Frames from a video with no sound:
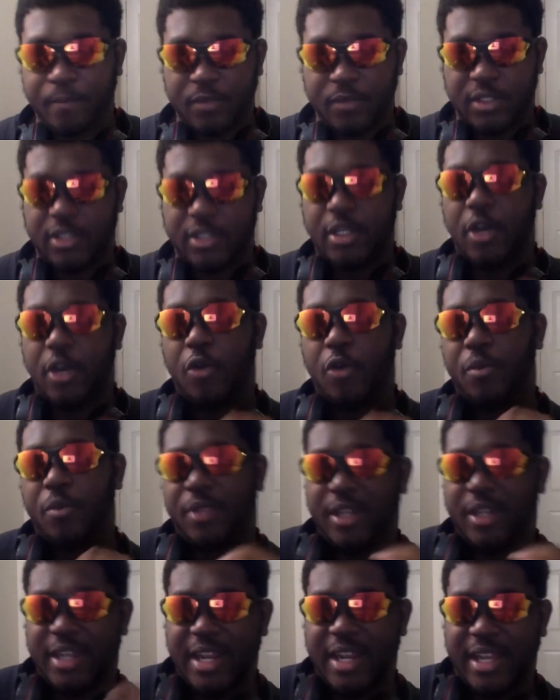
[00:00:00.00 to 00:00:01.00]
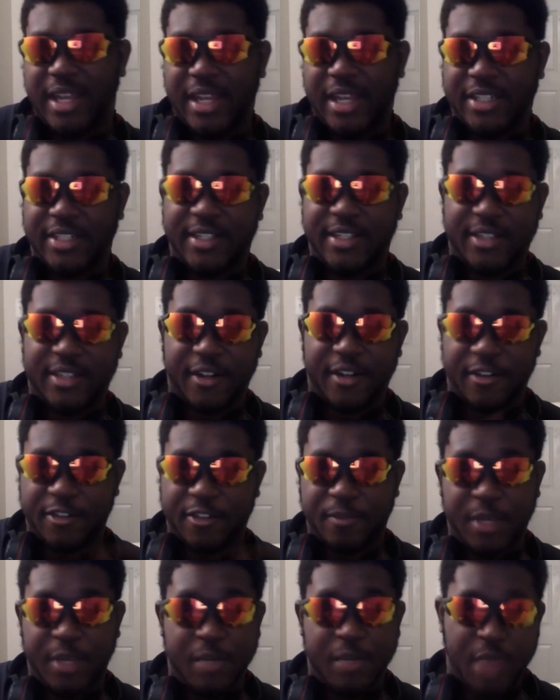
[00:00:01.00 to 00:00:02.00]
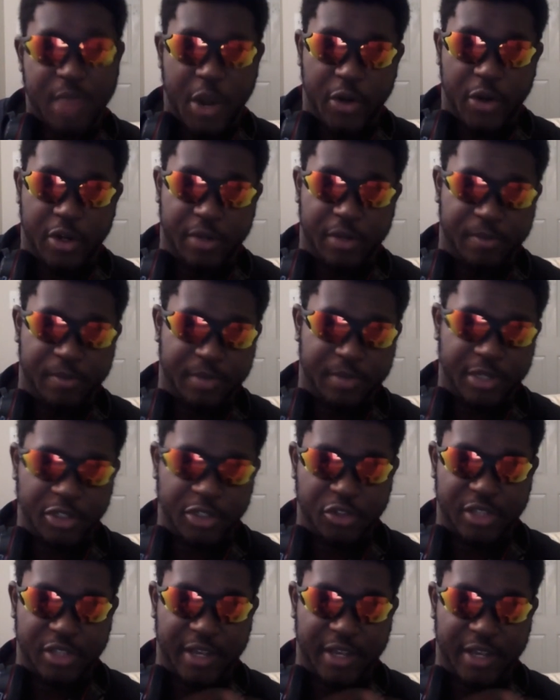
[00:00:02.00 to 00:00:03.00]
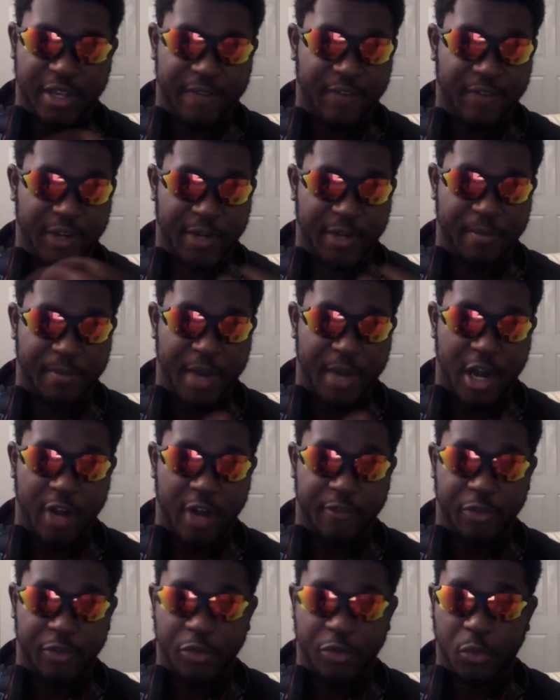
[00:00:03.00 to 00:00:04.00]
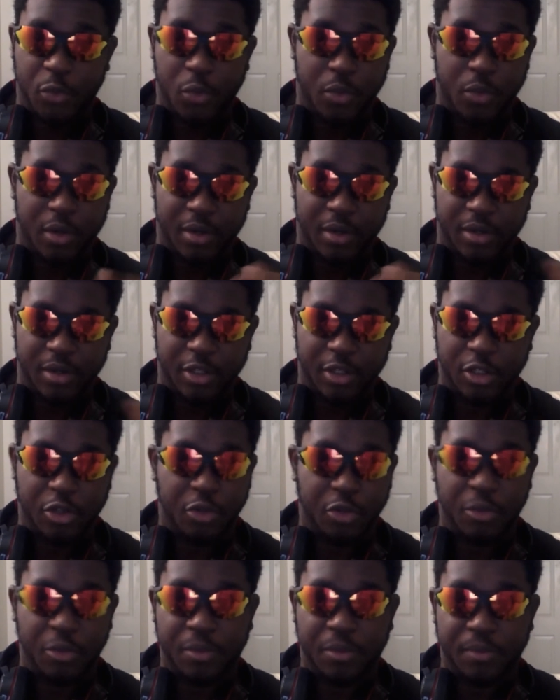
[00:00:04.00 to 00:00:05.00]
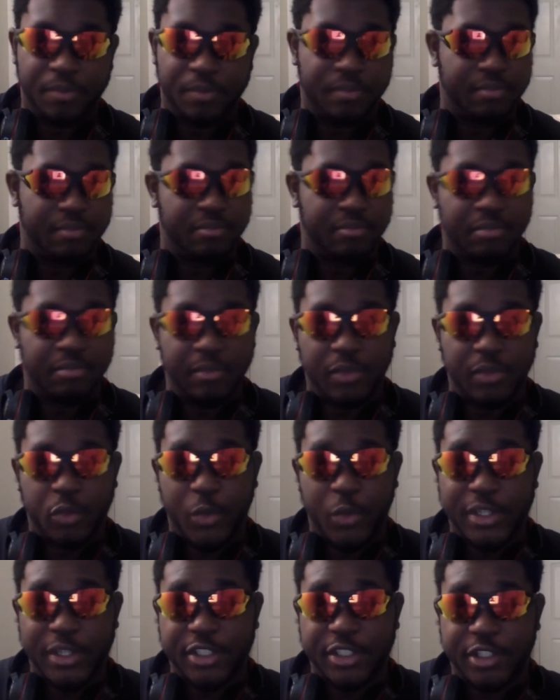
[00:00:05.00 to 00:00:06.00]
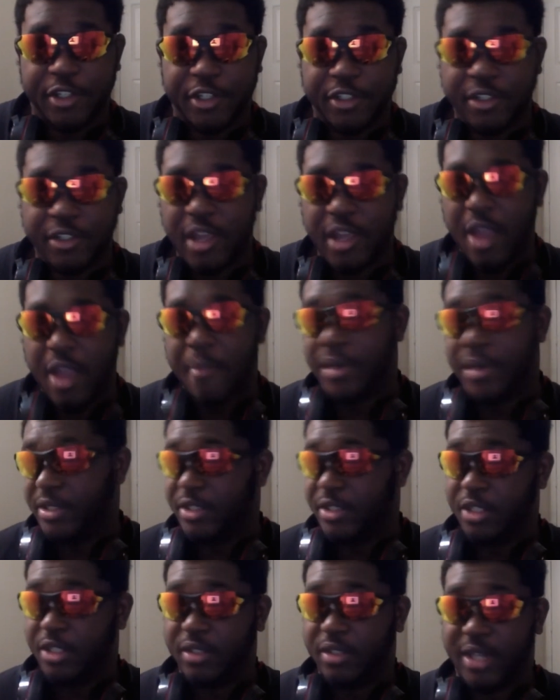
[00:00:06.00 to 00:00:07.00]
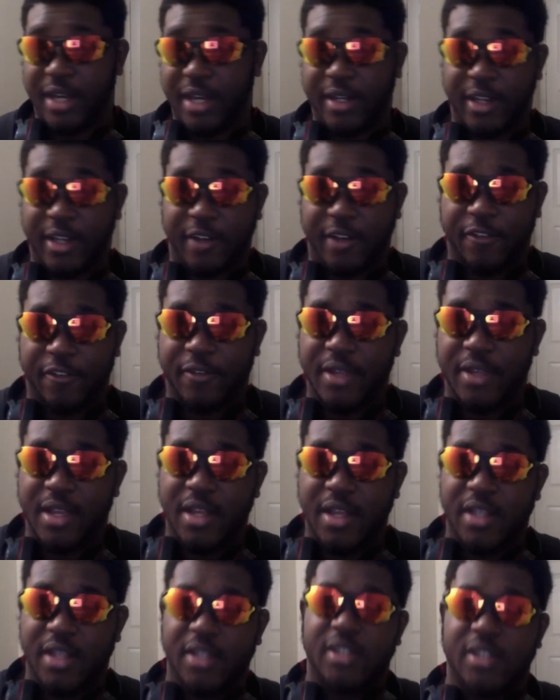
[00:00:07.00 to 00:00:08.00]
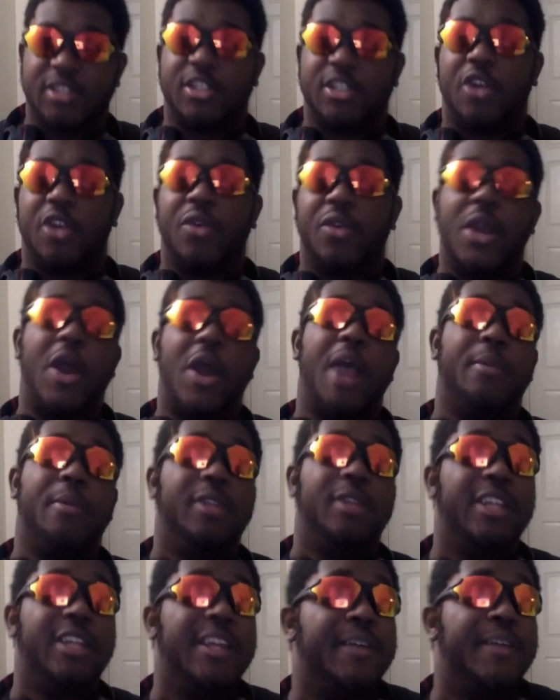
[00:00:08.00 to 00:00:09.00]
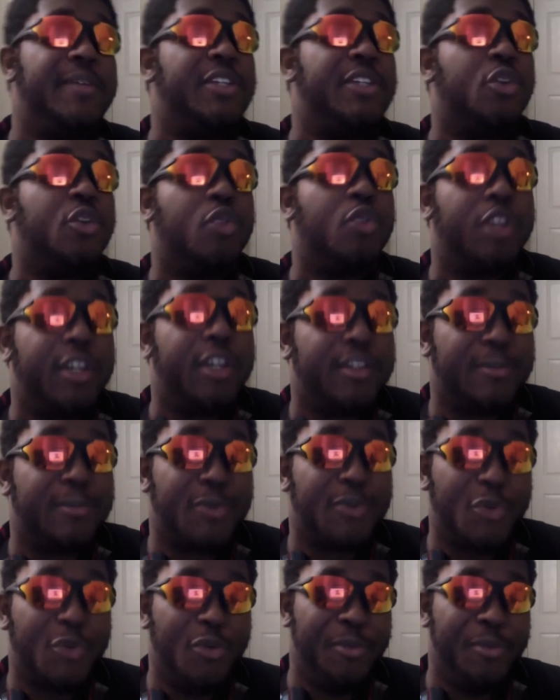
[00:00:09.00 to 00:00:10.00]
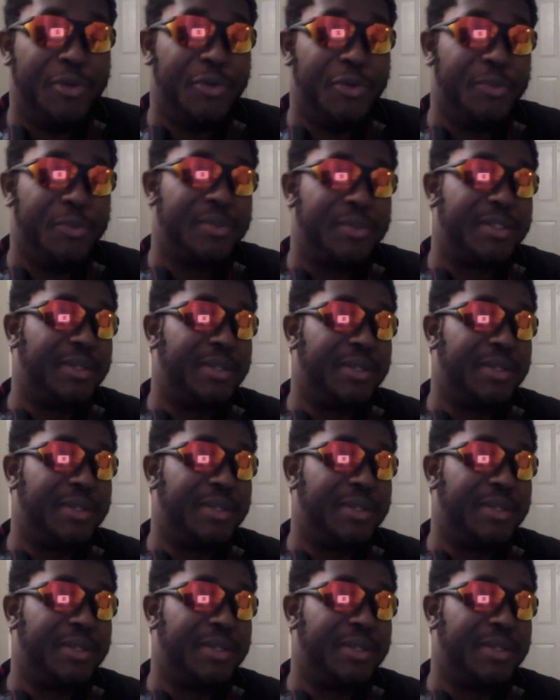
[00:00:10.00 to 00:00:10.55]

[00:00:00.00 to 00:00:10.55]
So then again, she does her speed power to produce very powerful little twisters, but it's still not enough. So now I believe she learned some cool moves.